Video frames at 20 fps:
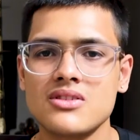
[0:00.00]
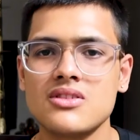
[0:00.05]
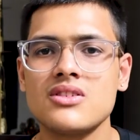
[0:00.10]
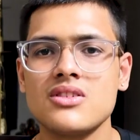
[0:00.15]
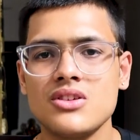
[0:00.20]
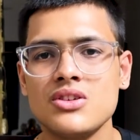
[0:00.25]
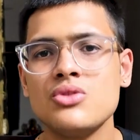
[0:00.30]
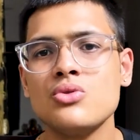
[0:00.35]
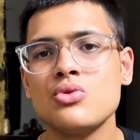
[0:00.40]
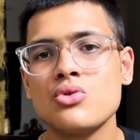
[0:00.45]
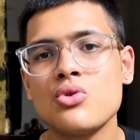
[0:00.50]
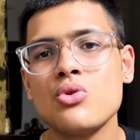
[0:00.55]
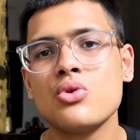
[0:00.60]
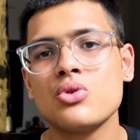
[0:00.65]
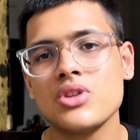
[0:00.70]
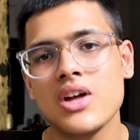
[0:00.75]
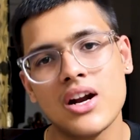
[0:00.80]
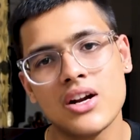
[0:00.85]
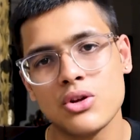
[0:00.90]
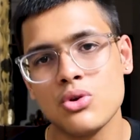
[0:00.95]
you know
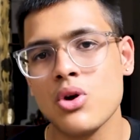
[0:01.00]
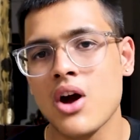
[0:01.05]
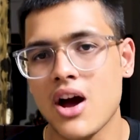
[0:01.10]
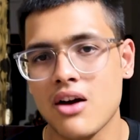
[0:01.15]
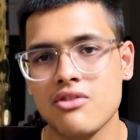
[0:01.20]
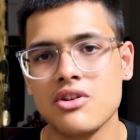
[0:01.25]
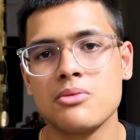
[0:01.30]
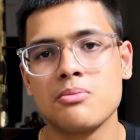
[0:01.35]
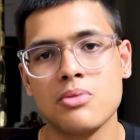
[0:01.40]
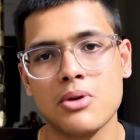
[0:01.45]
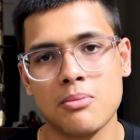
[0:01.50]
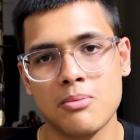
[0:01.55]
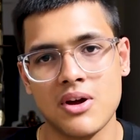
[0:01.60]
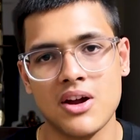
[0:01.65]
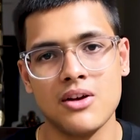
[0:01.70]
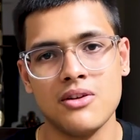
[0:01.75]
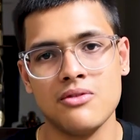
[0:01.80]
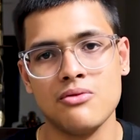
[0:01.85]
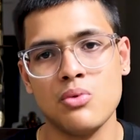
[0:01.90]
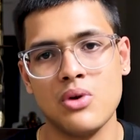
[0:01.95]
that you haven't
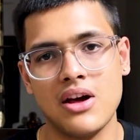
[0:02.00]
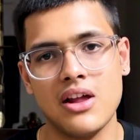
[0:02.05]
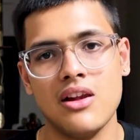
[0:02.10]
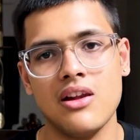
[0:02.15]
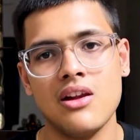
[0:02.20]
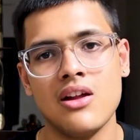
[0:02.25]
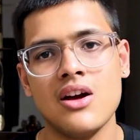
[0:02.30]
prepared well.